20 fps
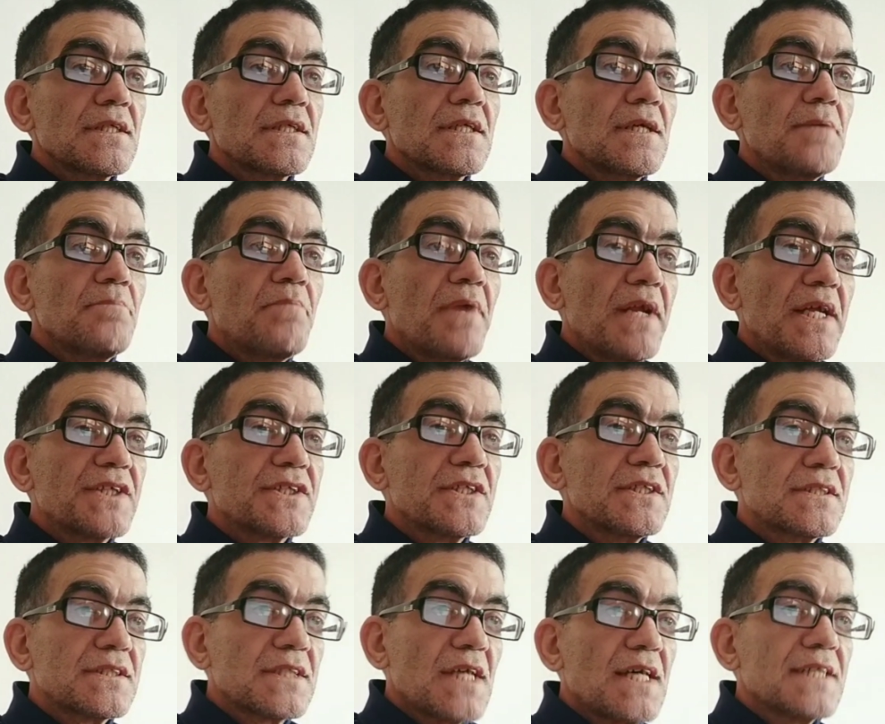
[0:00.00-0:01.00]

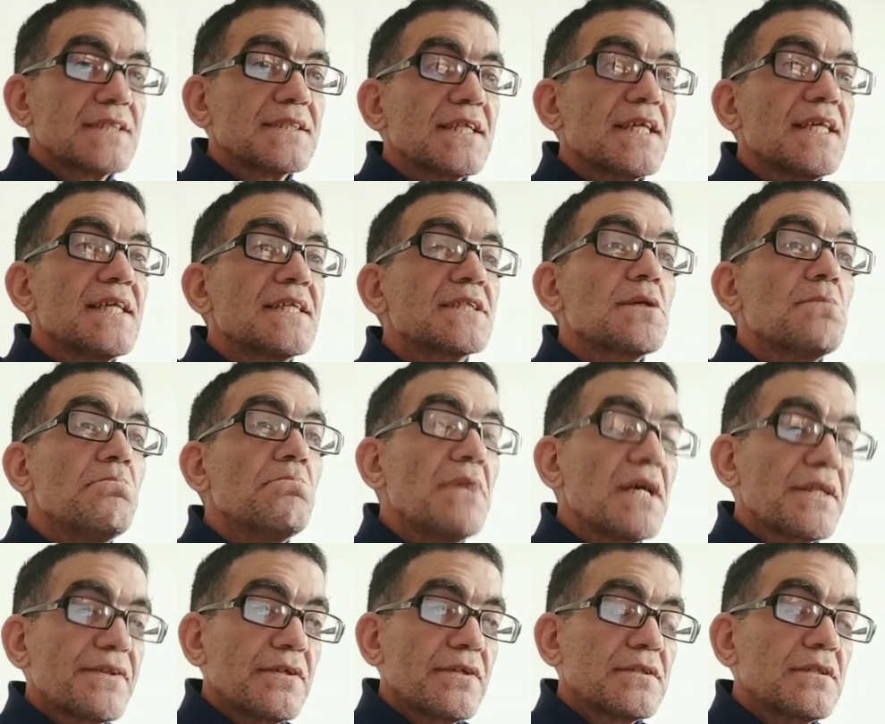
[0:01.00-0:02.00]
completion task is a
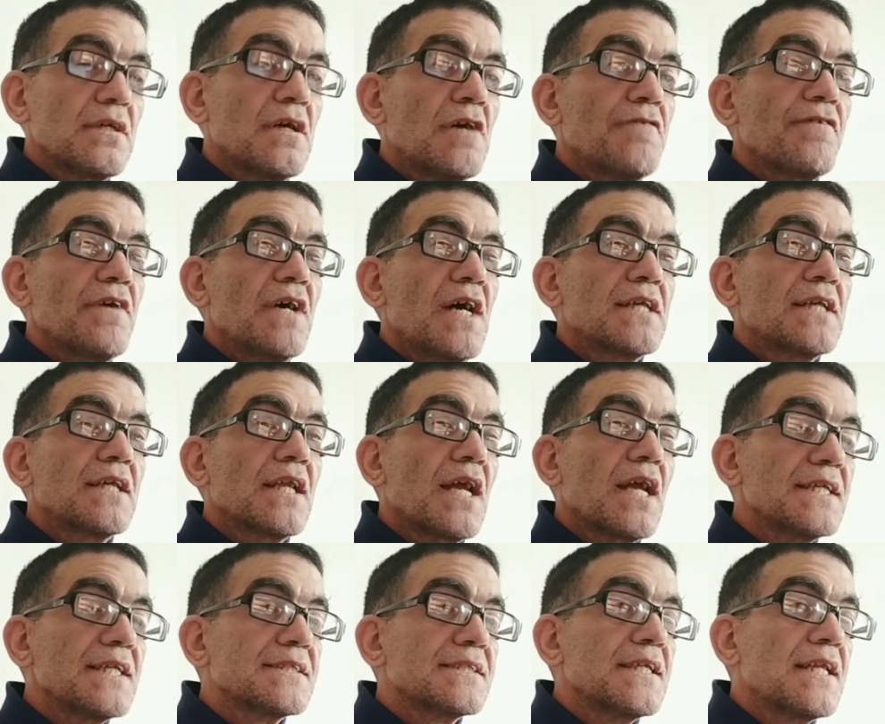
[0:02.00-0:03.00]
method of
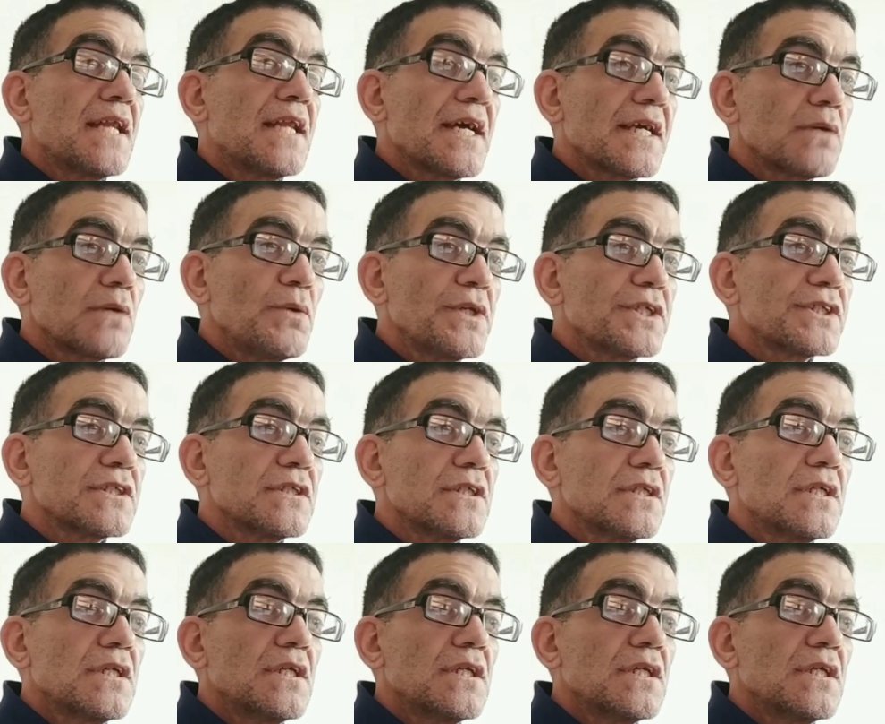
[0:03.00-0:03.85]
analyzing language